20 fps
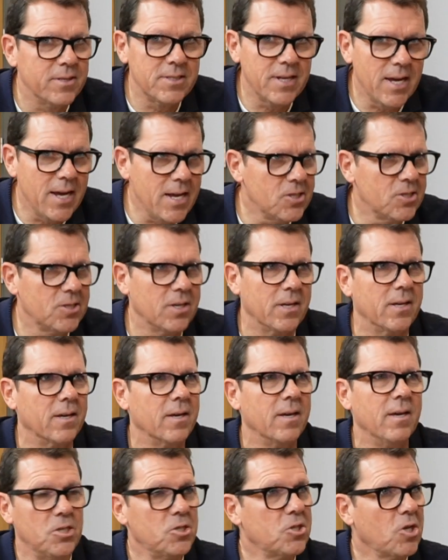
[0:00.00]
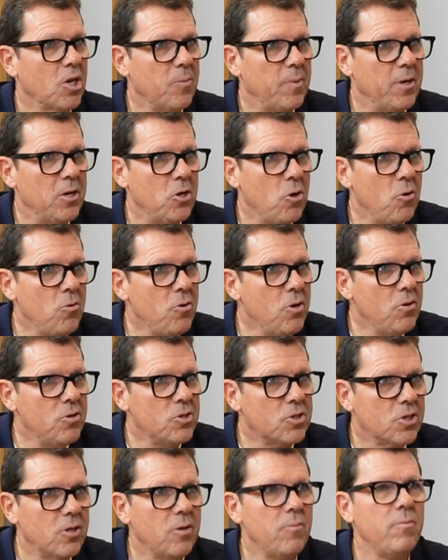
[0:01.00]
fantastic. Is this going to be new
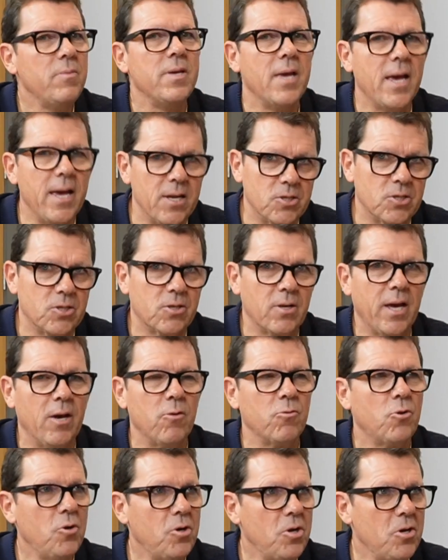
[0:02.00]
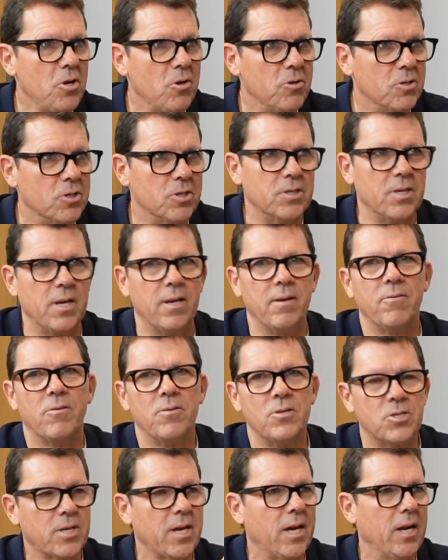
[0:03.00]
news to them? Yes. How good a news is it?
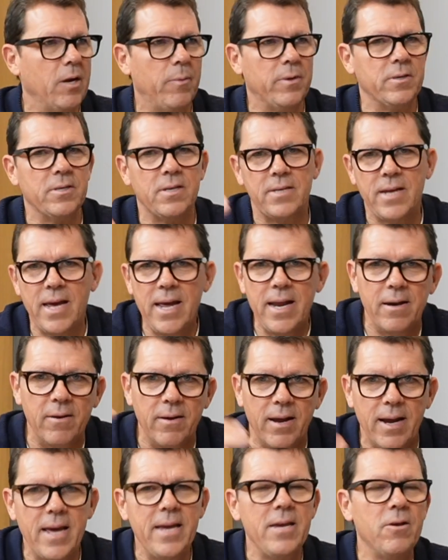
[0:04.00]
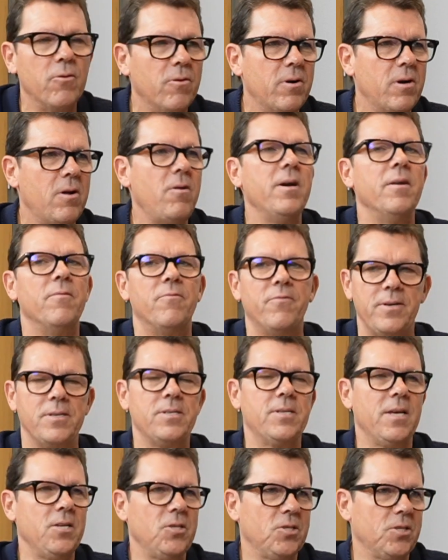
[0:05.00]
On a scale of 1 to 10, an 8 or a 9,
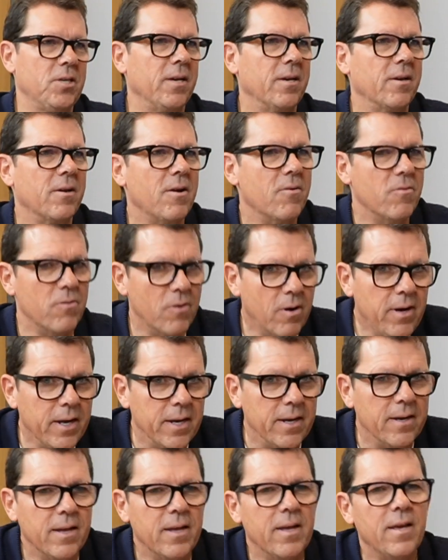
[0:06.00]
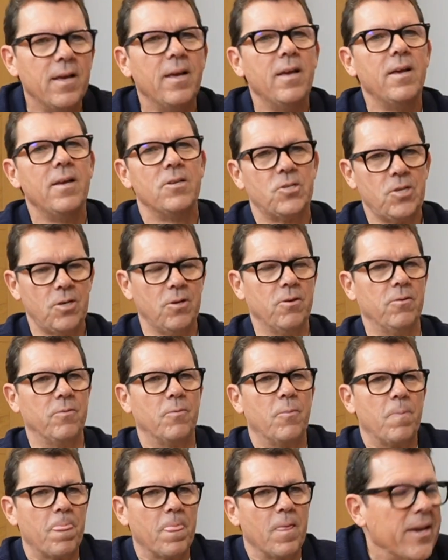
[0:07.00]
fantastic. Right. So
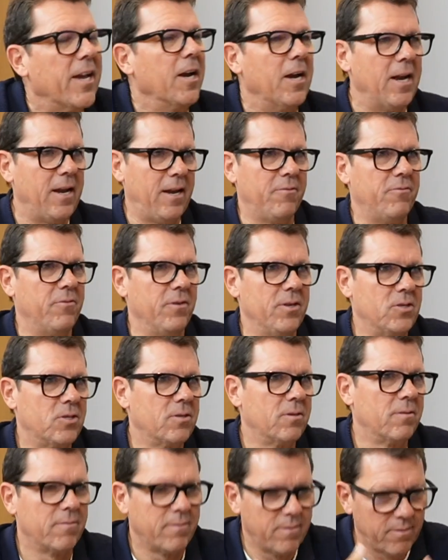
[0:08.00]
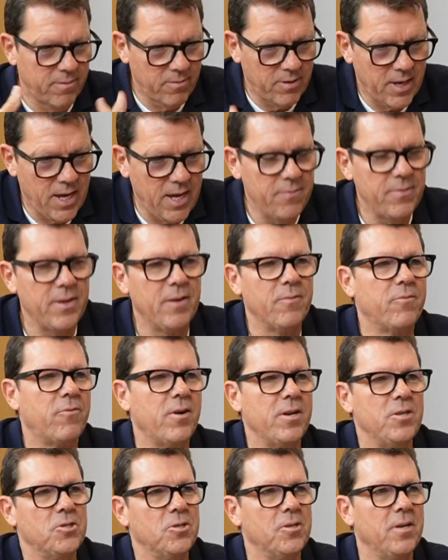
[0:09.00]
they're going to love this. Keep that
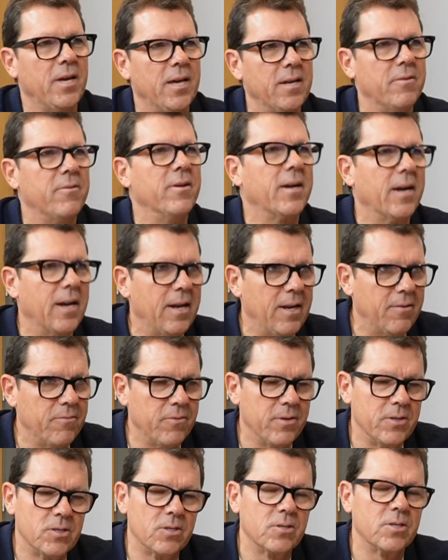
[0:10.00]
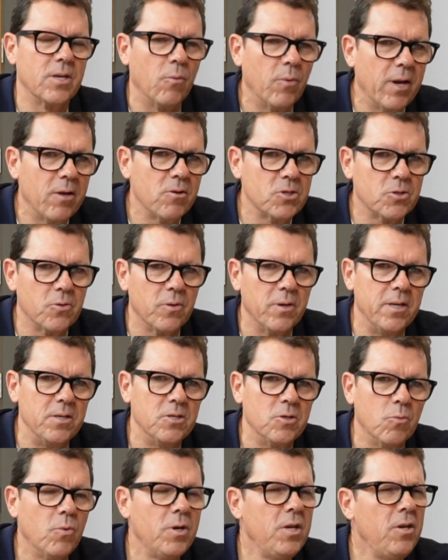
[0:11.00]
phrase in your head, they're going to love this. I say, what else do I
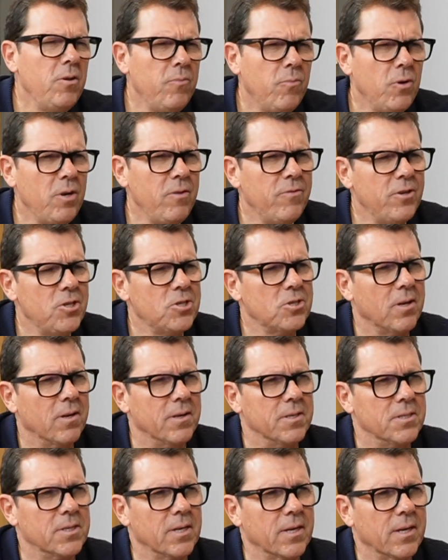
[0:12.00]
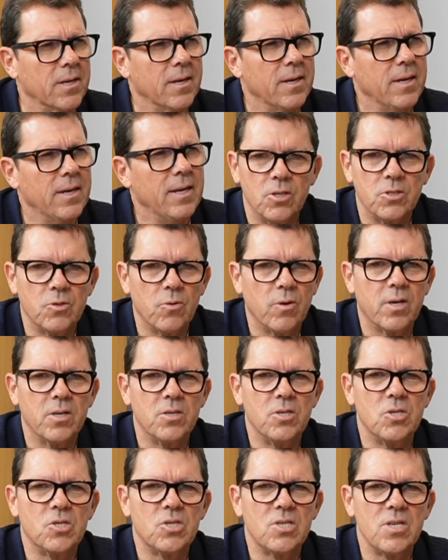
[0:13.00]
need? So what are you visualising? She goes, I
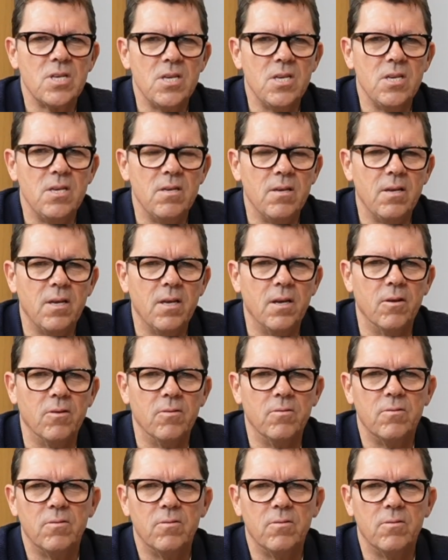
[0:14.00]
can just see,